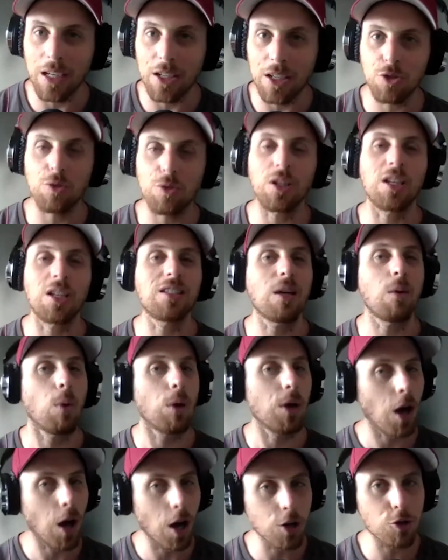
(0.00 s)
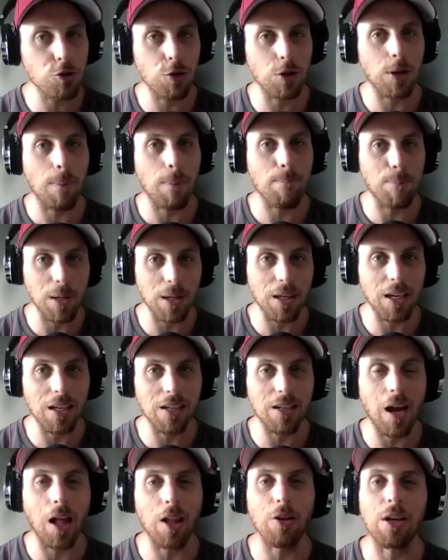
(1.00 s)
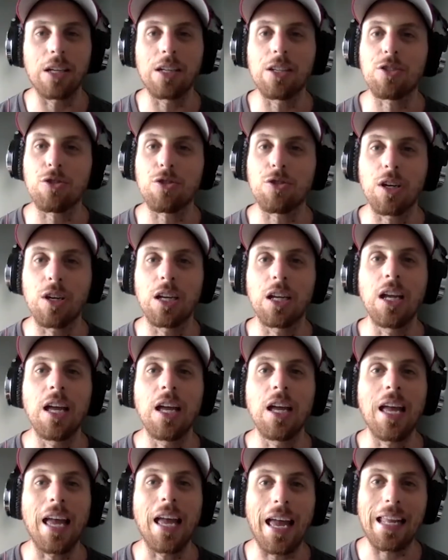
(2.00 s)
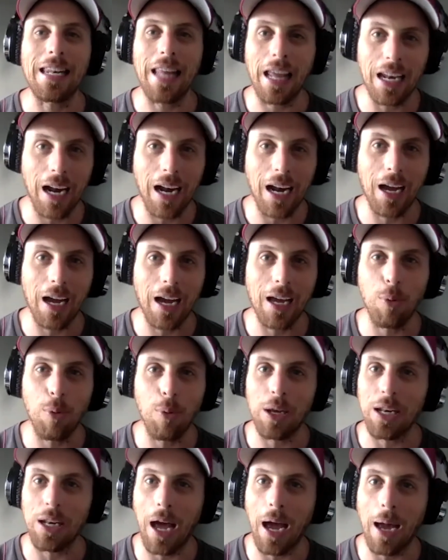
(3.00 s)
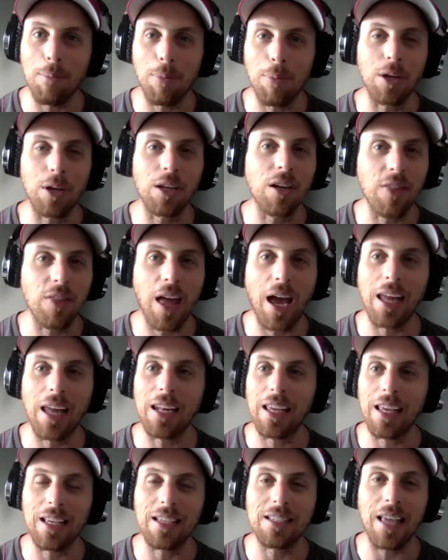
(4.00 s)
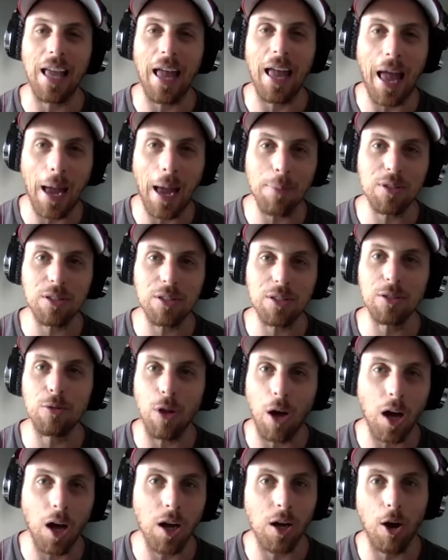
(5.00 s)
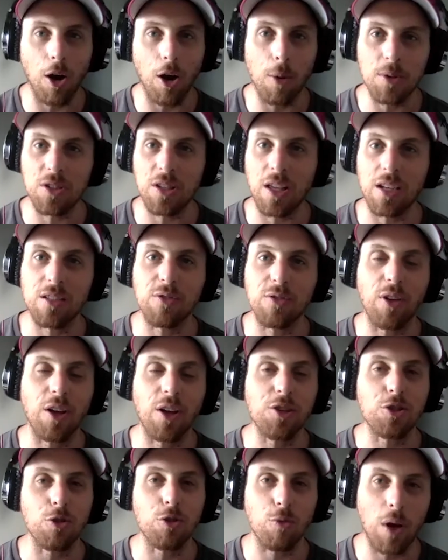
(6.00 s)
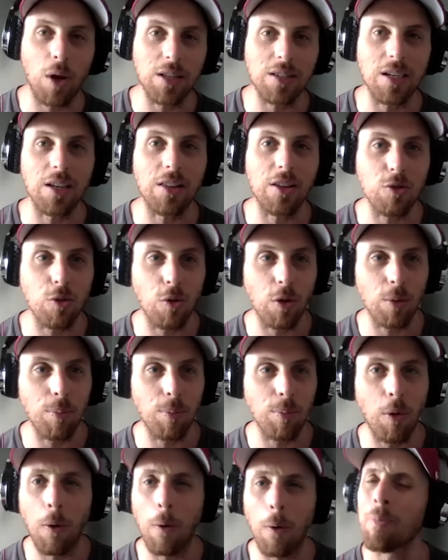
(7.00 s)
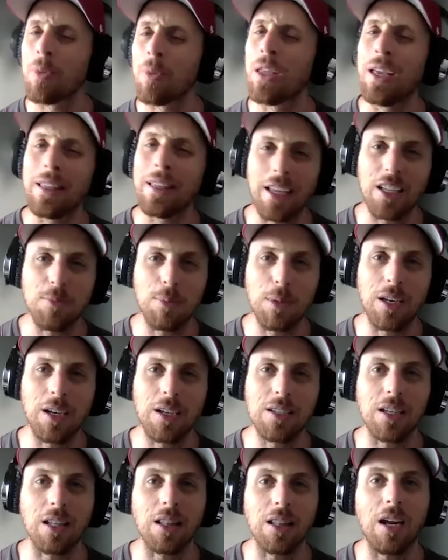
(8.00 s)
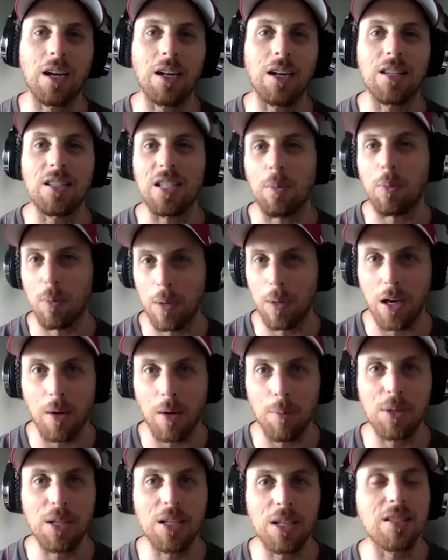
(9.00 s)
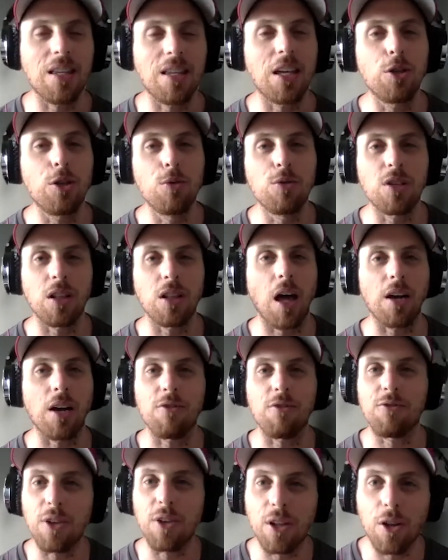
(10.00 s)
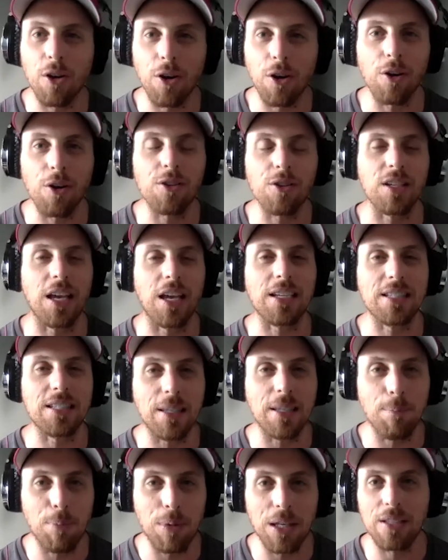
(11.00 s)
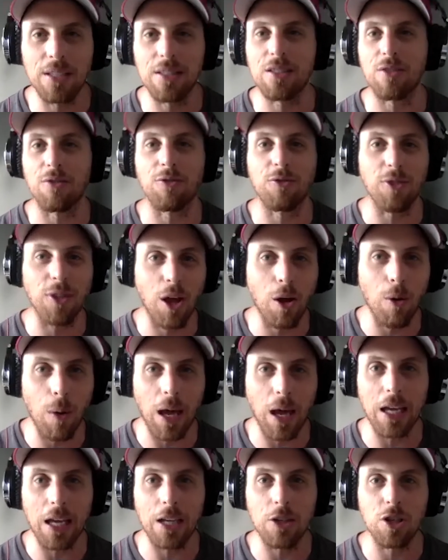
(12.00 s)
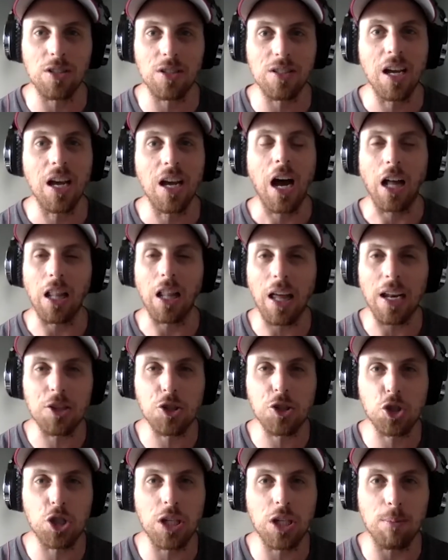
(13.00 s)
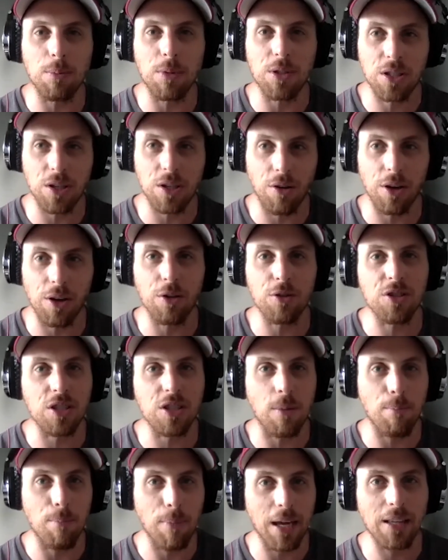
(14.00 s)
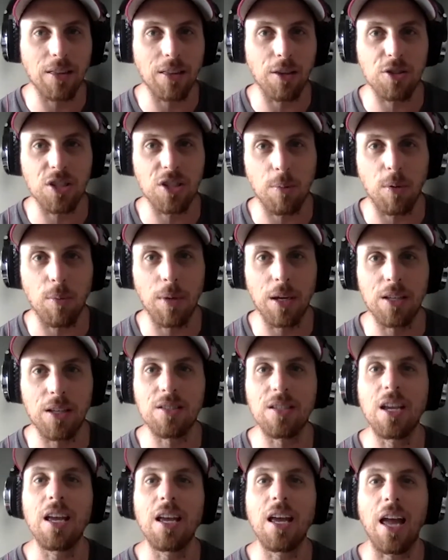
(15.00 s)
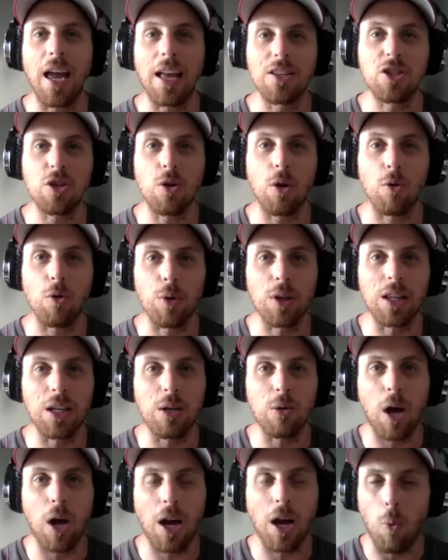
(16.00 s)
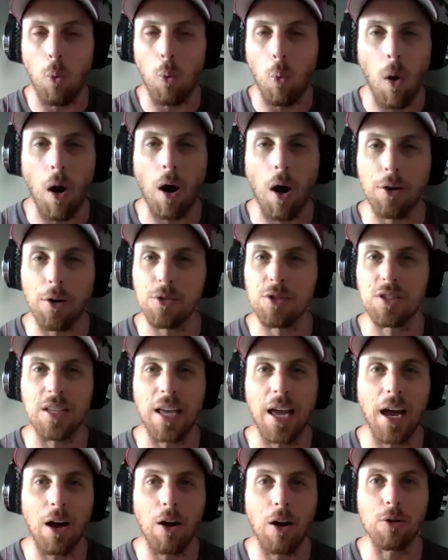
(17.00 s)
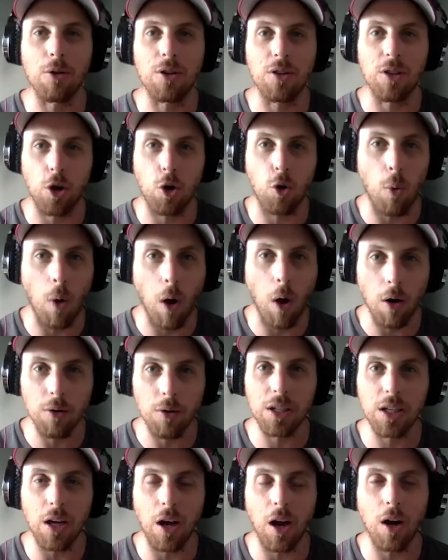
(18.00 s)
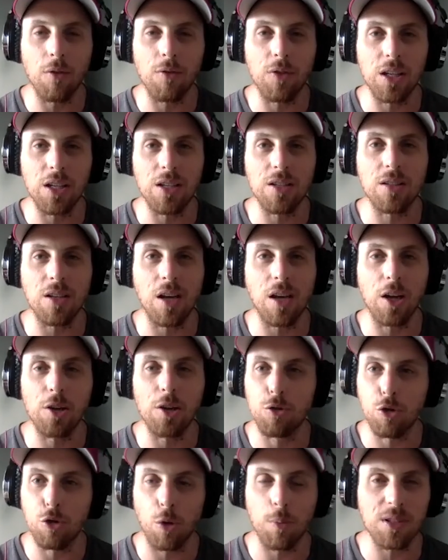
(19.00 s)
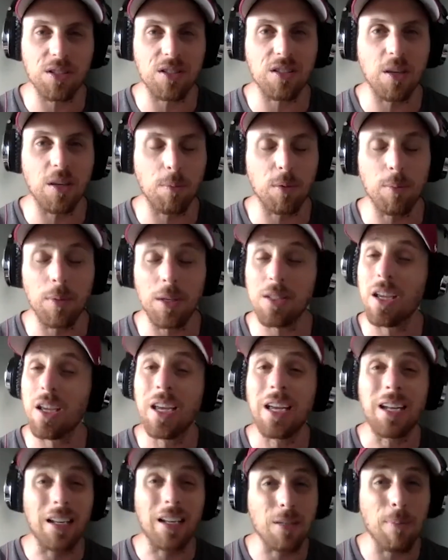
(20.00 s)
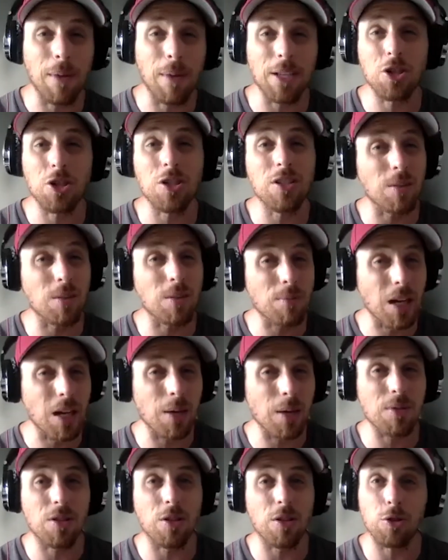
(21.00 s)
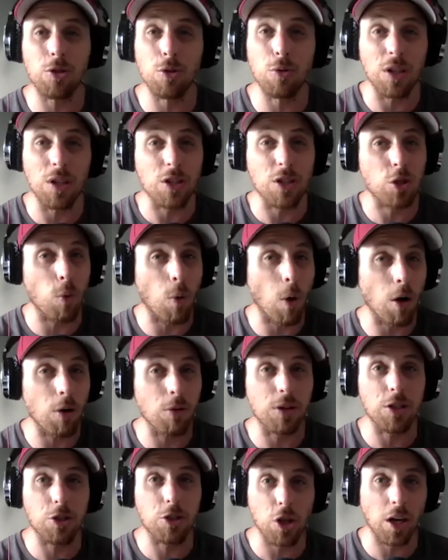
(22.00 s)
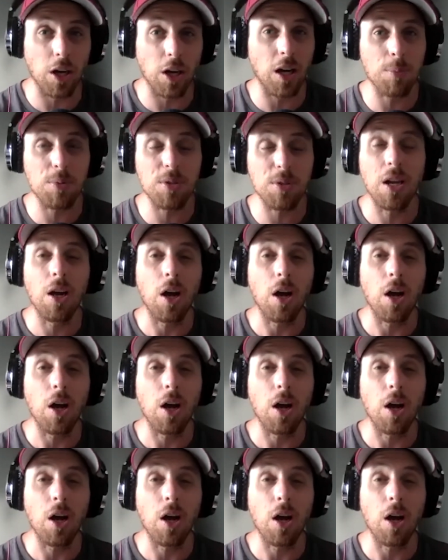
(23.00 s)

industry is a $100 billion industry, and $99.9 billion of that is absolute hot garbage that is flushed right down the toilet bowl. That's because a lot of these supplement companies, they use a lot of fillers, excipients, flow agents, a lot of cheap materials to make their supplements. And so it really kind of waters down the quality of these nootropics and supplements. Not to mention, sometimes they'll do these quality checkups